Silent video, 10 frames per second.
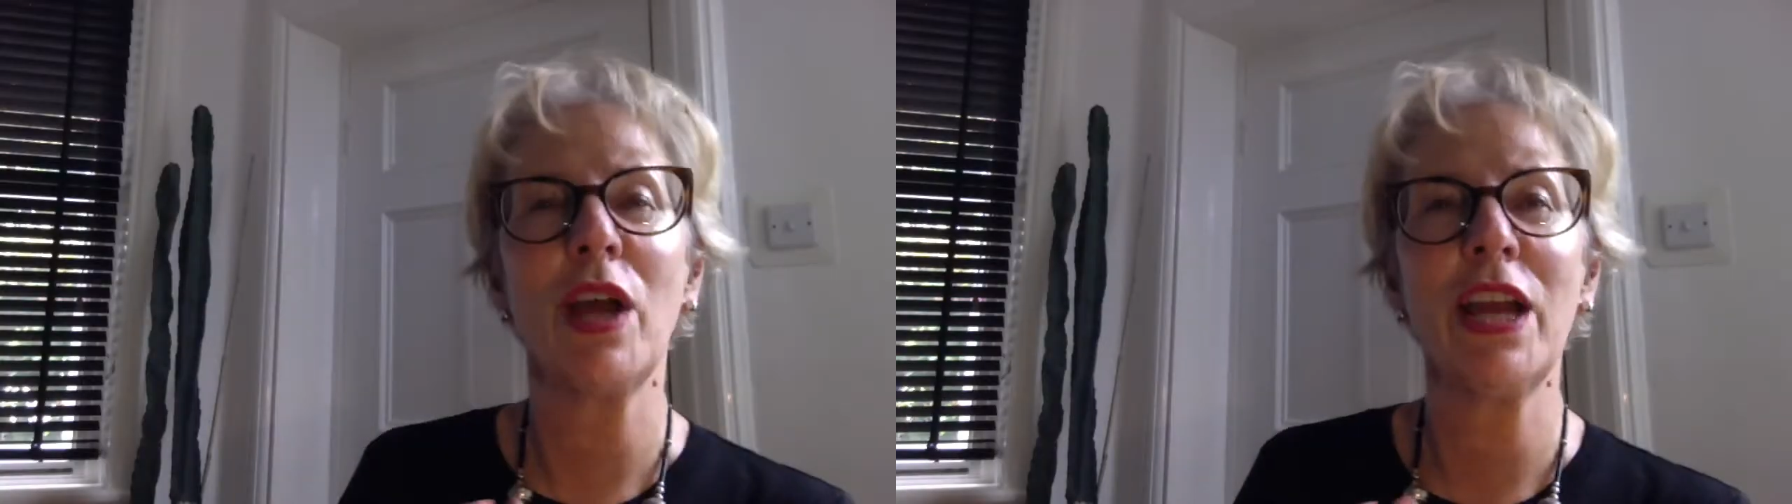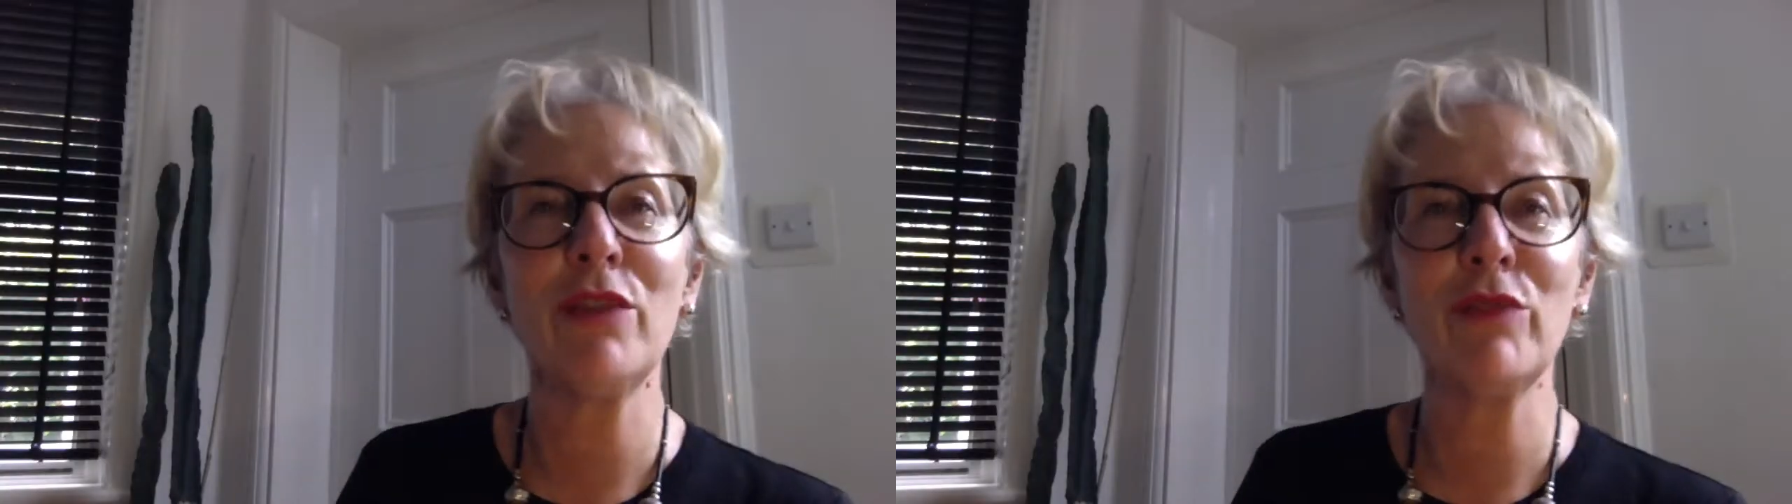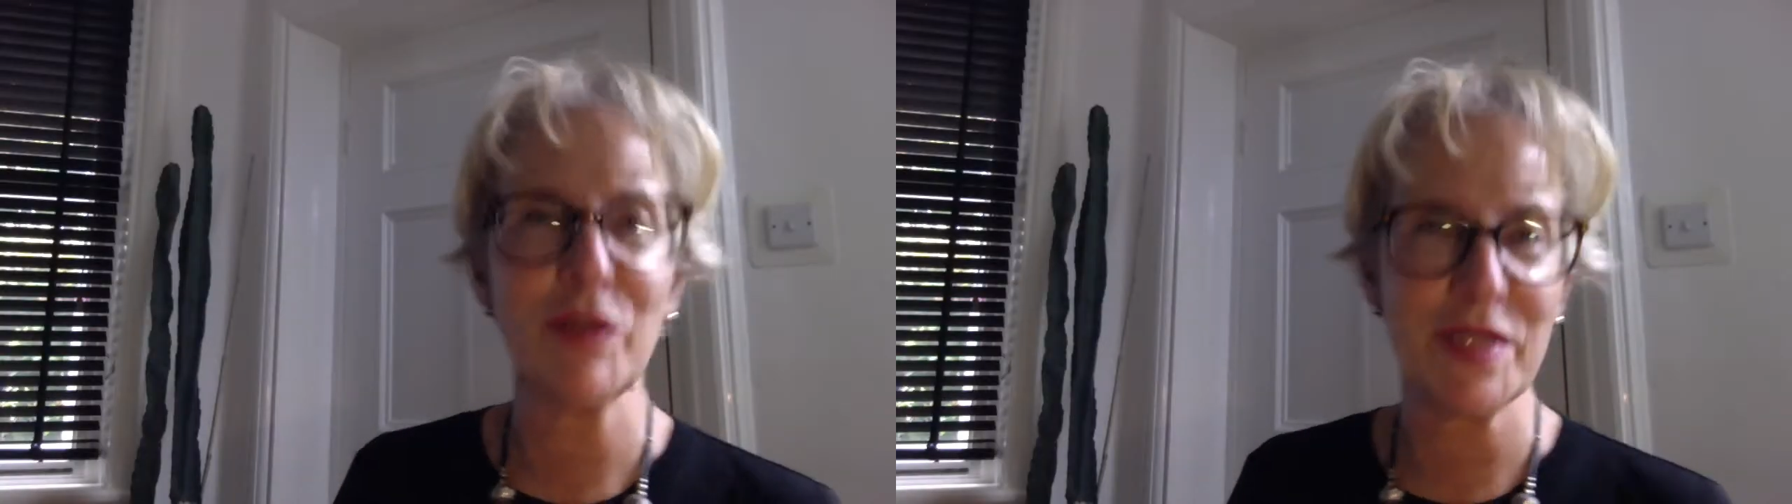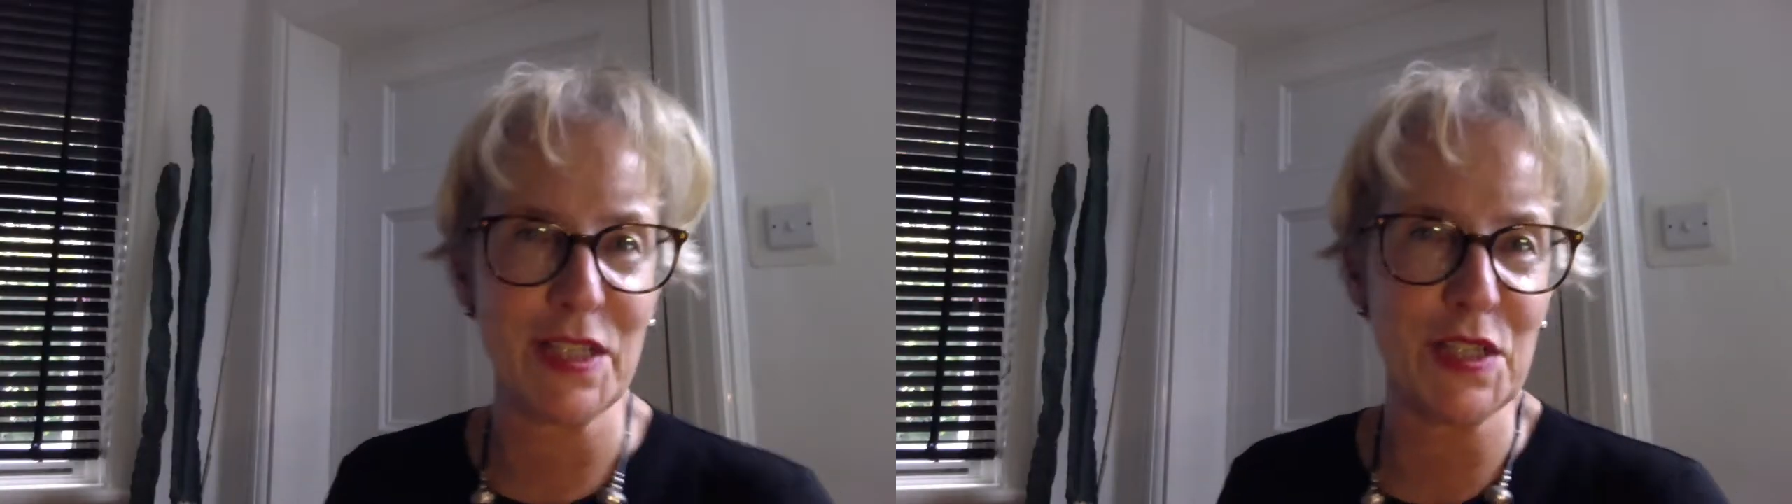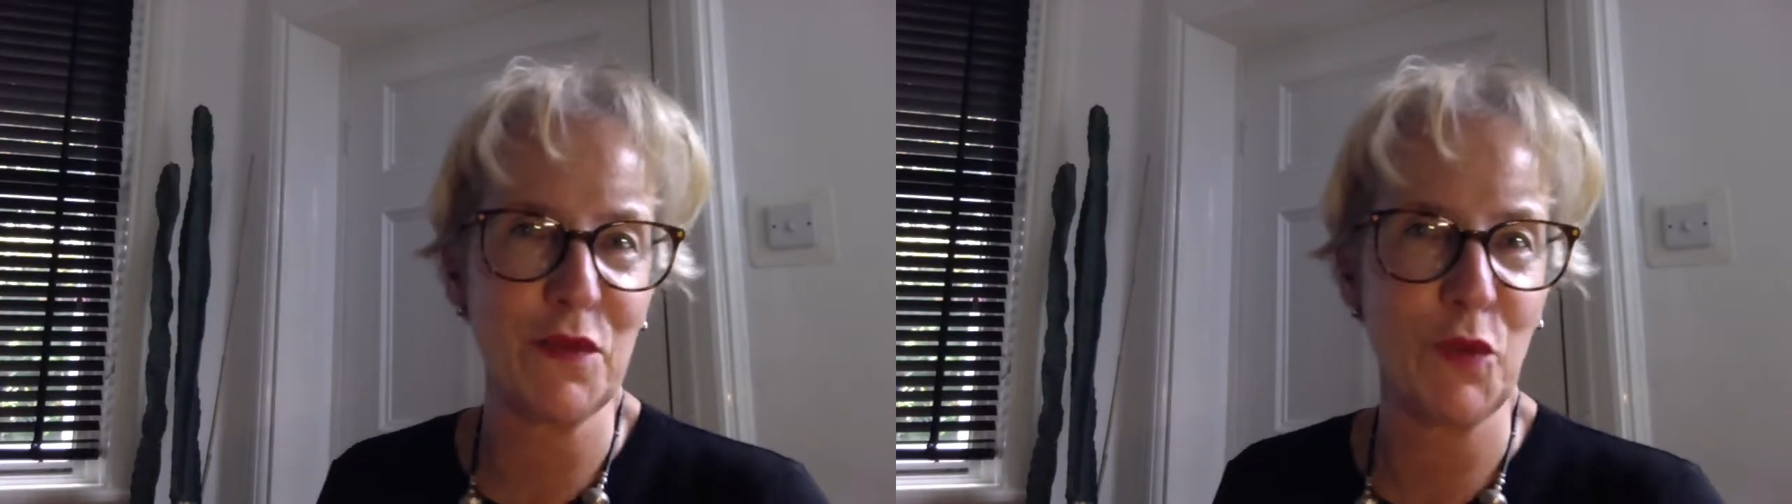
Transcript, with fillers: a real sense of